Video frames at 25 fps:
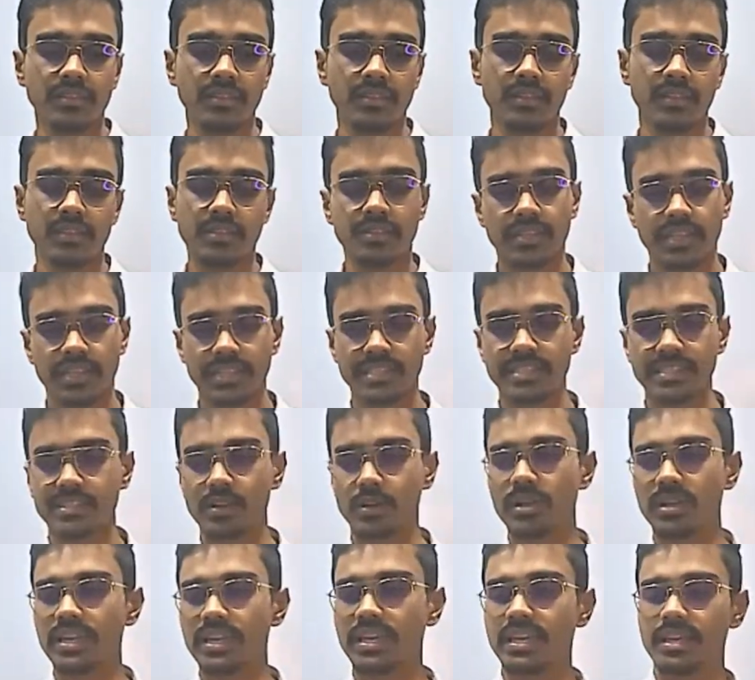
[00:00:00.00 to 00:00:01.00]
Is it
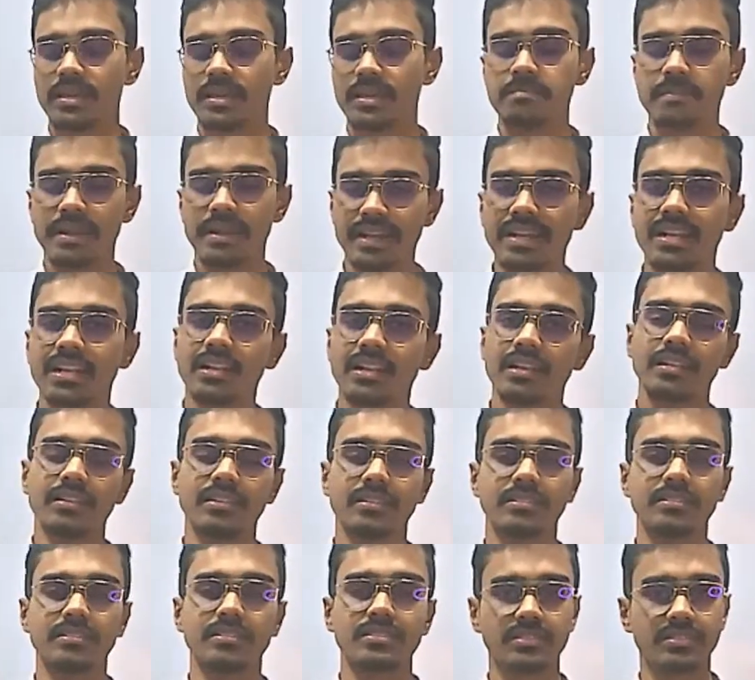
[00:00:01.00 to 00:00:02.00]
only metal
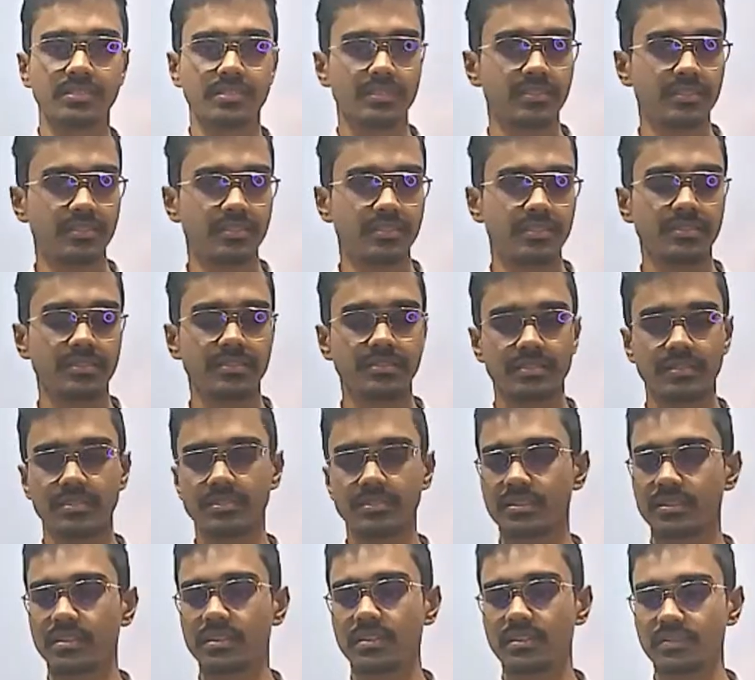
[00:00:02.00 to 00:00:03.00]

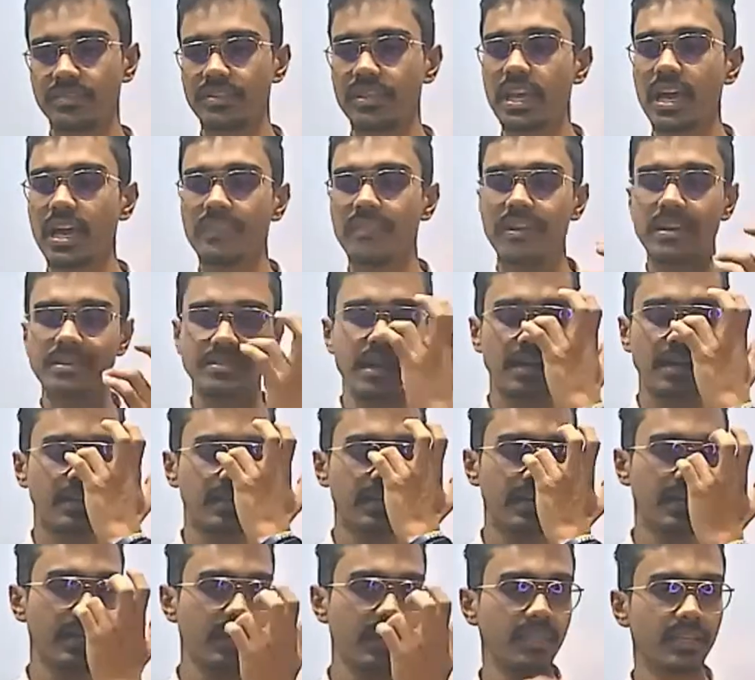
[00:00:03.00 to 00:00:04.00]
we have as ductile?
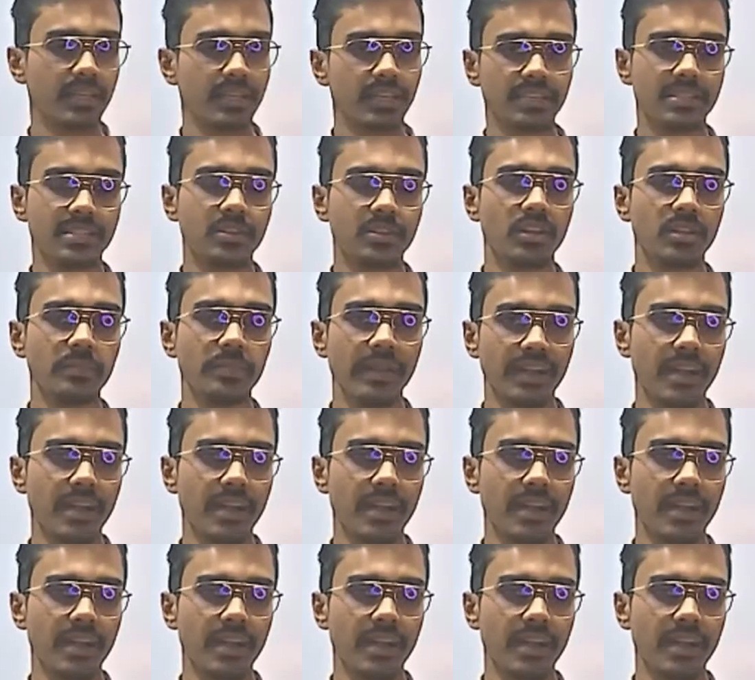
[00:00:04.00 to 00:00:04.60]
Is it only metal?